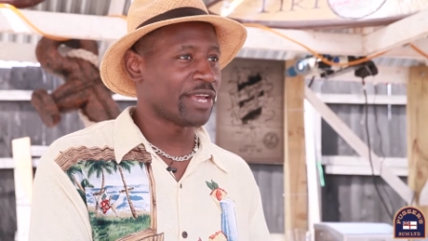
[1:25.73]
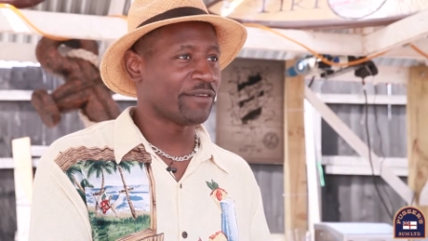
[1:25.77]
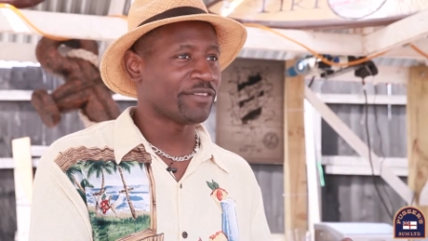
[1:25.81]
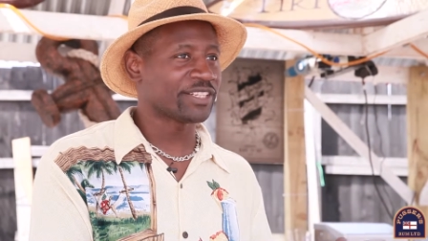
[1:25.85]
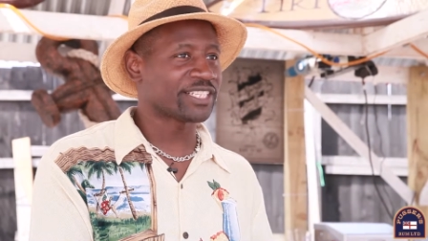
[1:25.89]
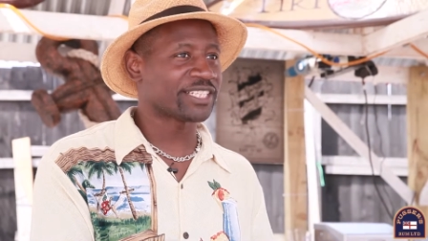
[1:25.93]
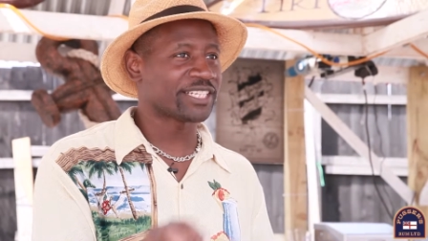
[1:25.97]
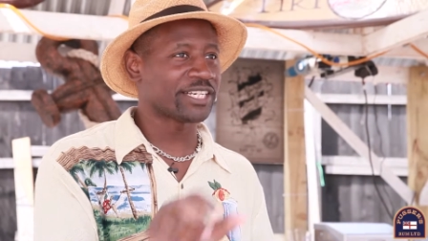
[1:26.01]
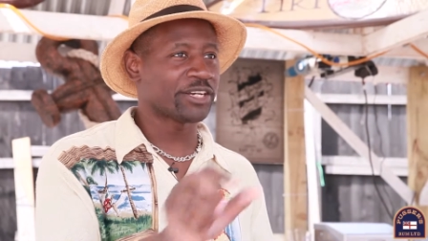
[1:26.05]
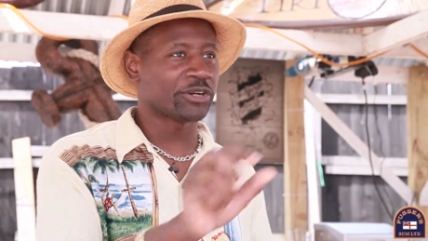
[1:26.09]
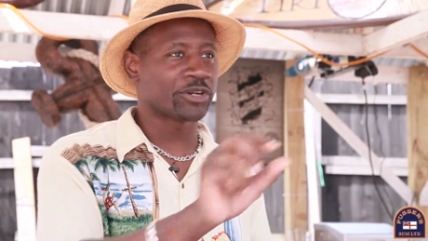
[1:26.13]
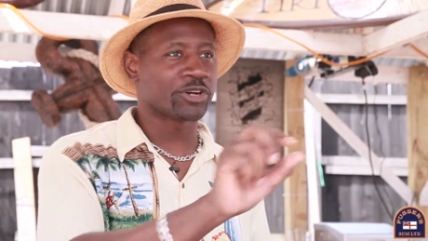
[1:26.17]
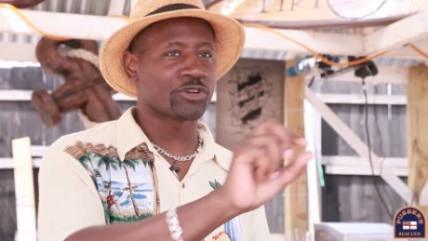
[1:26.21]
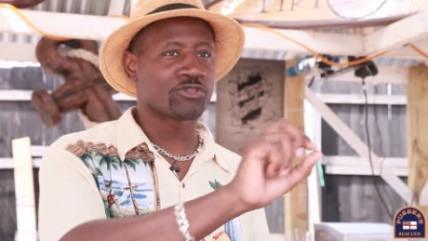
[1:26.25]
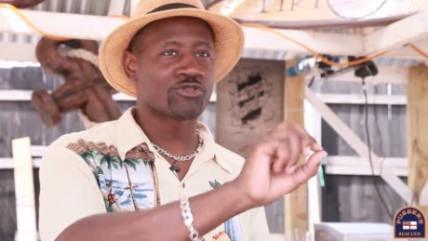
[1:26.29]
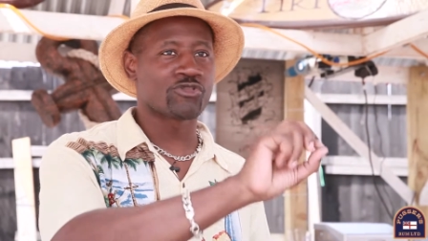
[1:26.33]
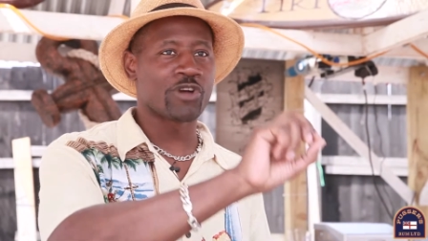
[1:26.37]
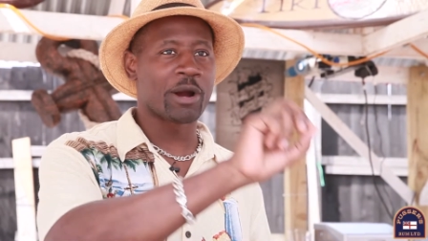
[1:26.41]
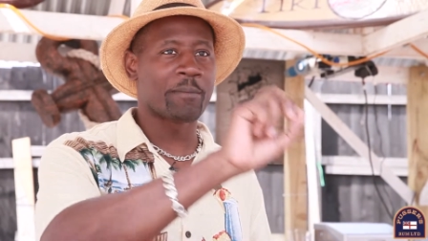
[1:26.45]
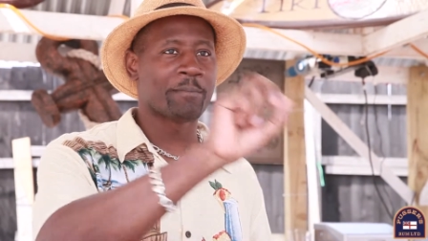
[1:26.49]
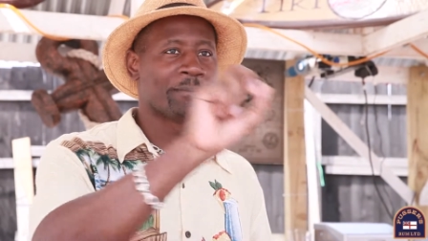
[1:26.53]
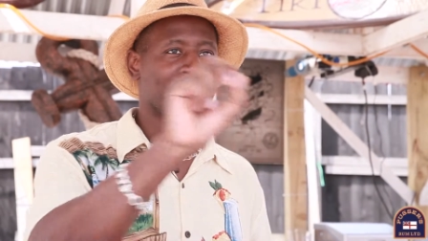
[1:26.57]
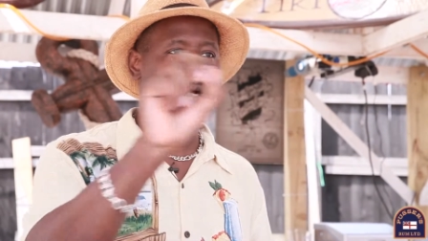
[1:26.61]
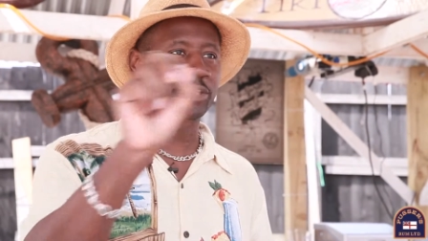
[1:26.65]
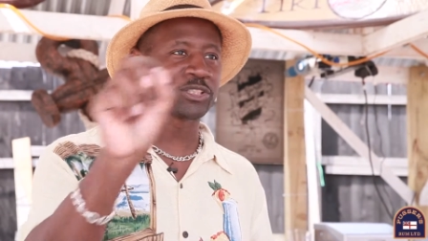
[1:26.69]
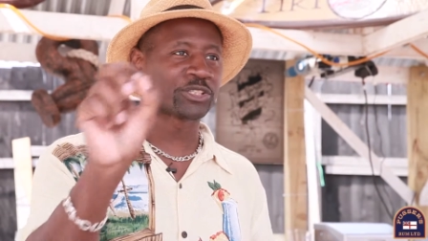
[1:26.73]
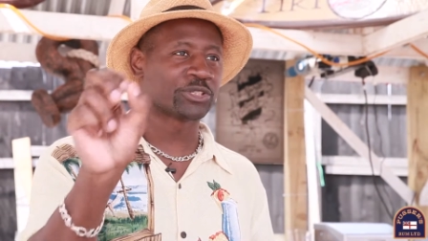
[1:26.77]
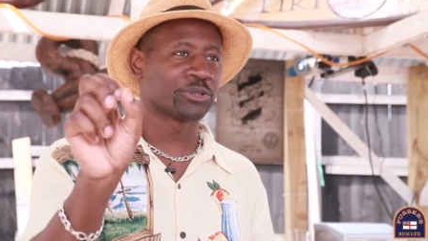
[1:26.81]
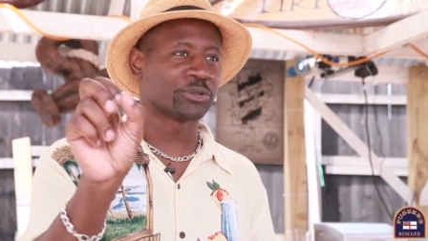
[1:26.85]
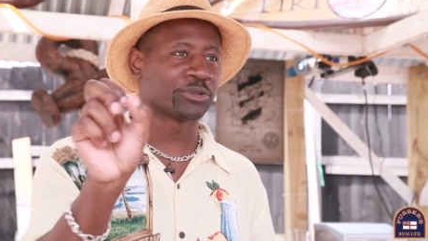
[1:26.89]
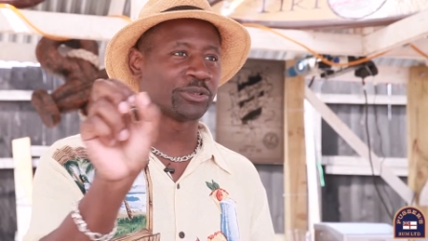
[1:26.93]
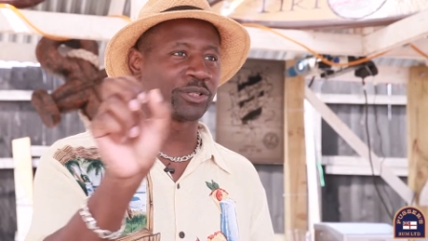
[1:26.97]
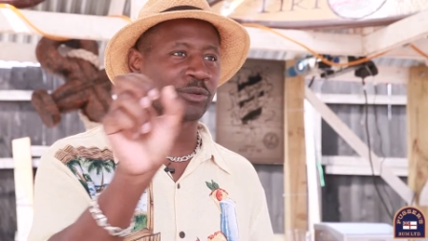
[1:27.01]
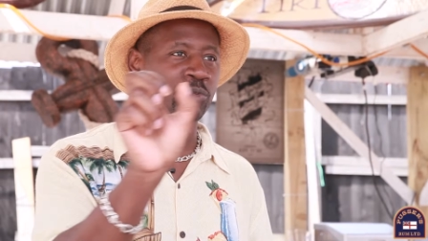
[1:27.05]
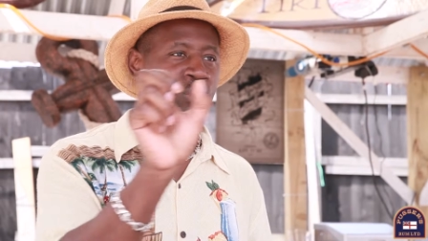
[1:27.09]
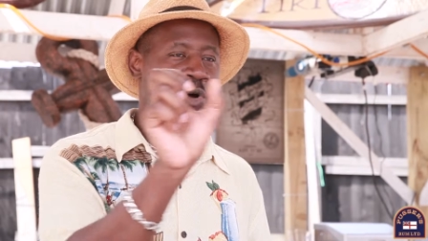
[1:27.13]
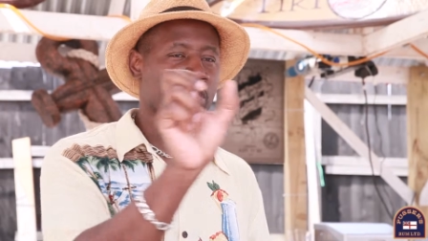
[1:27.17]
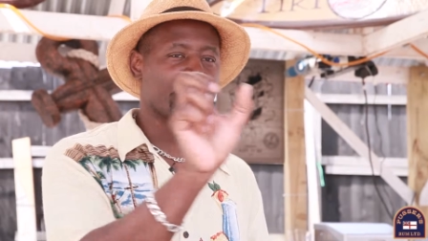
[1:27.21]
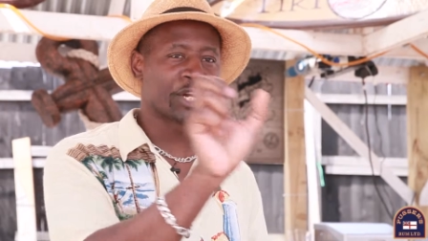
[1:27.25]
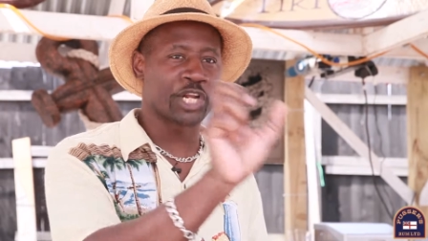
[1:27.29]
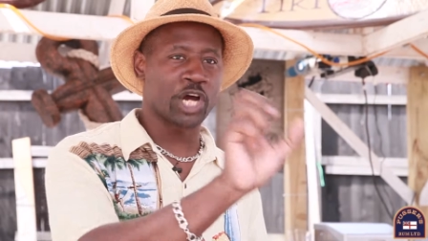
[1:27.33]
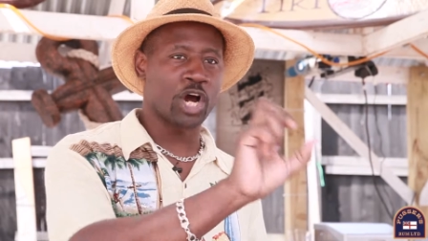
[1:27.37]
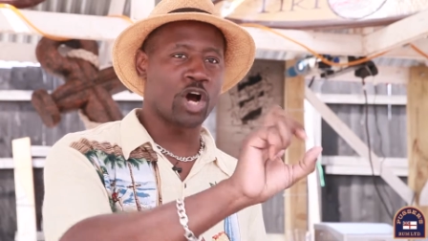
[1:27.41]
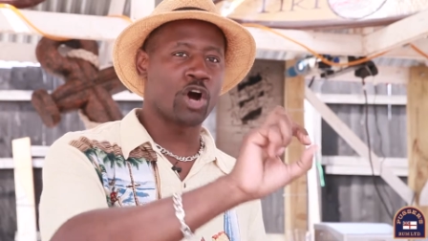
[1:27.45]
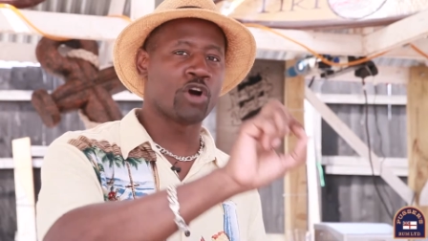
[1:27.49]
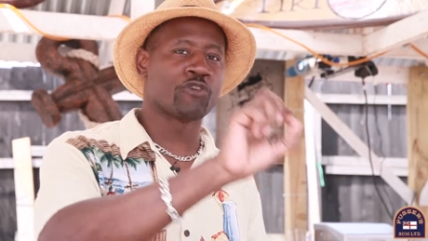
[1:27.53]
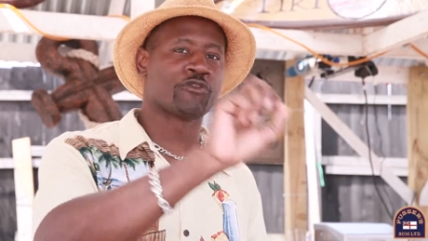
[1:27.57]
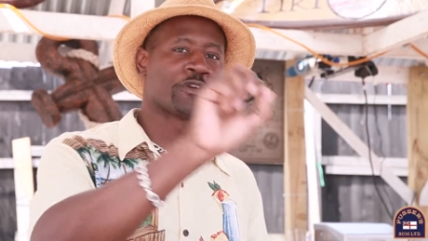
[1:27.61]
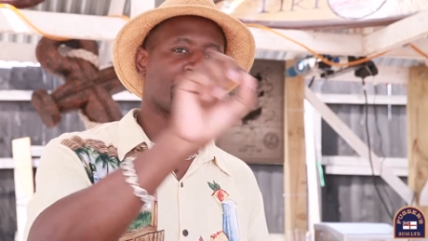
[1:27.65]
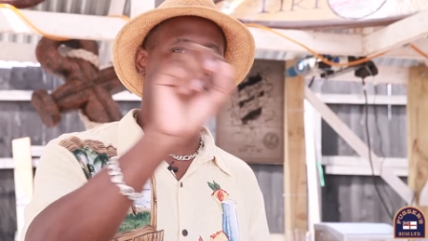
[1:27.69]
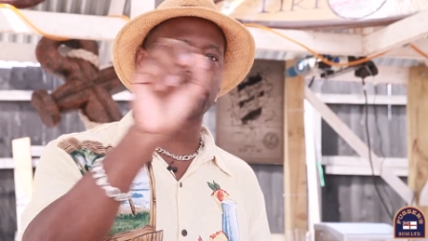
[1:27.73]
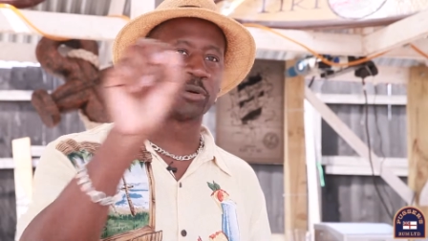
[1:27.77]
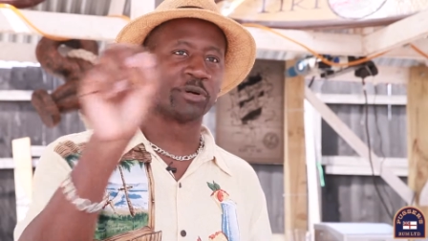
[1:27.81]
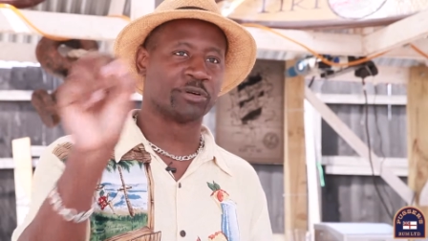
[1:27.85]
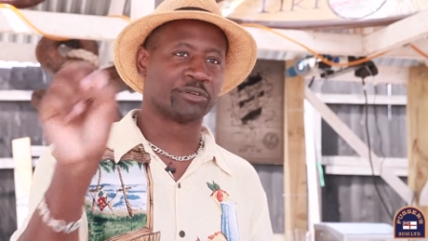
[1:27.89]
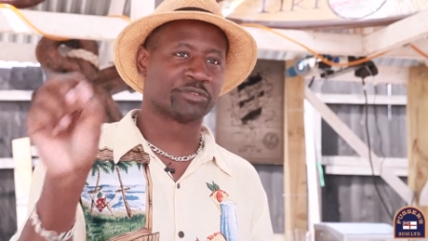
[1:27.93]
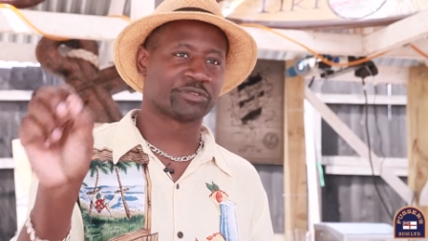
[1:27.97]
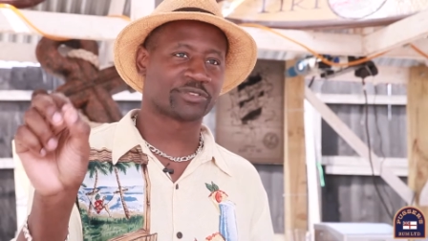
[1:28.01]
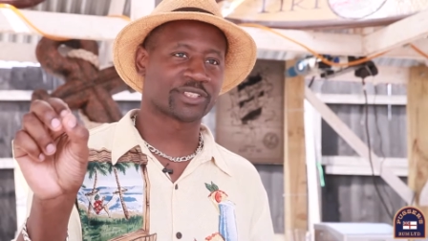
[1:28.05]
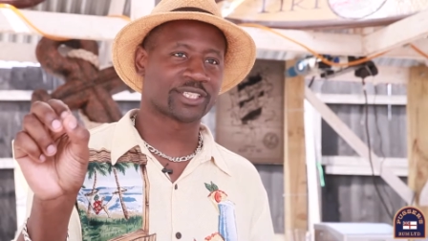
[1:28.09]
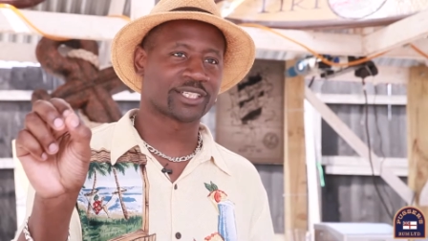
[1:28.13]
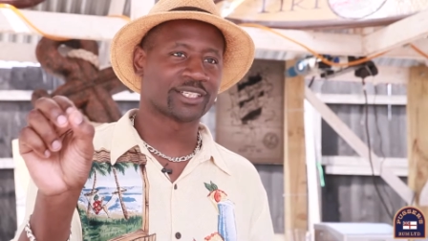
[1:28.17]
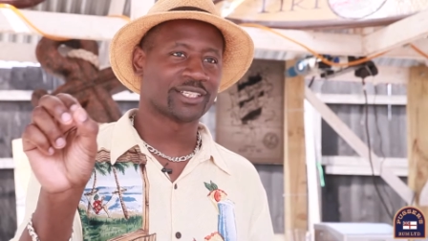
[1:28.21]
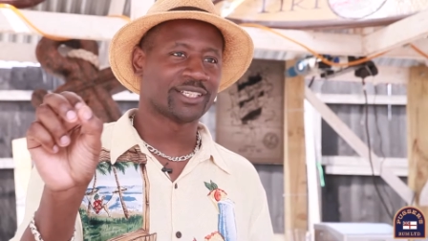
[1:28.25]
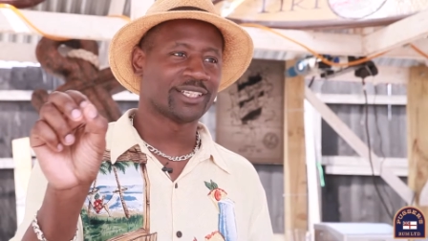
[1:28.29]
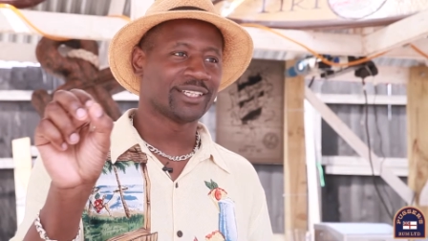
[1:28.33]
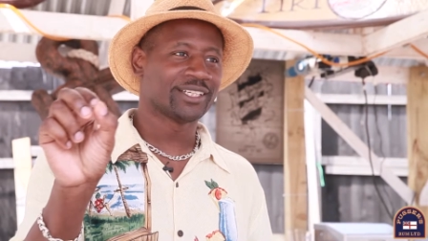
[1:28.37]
ever see on a rum bottle the word overproofed,